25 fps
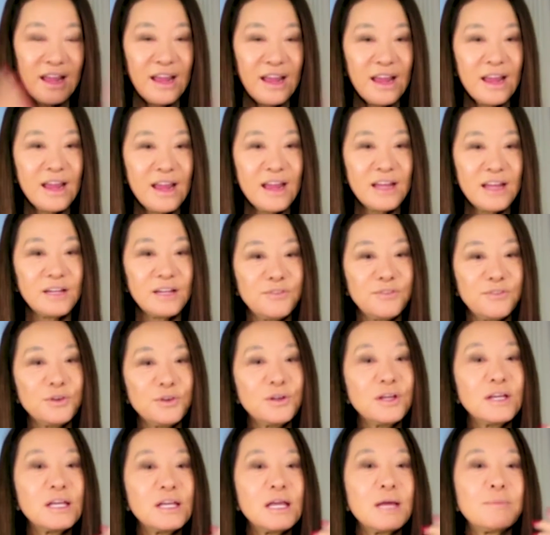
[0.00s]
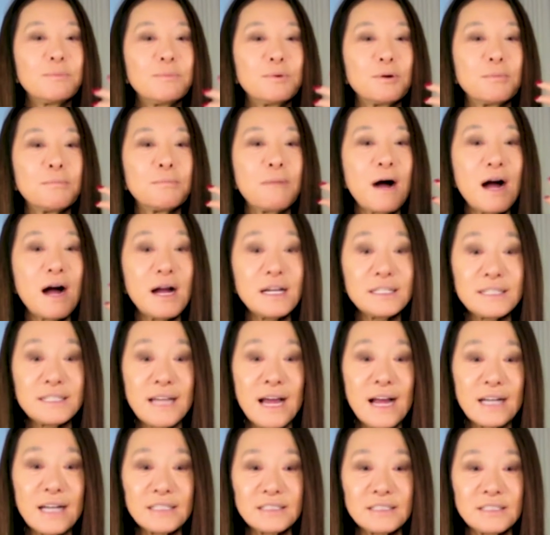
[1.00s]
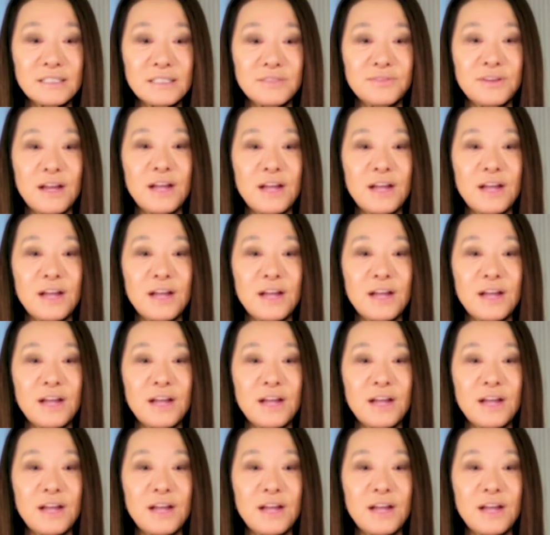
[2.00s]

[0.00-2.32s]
And you can keep your mind active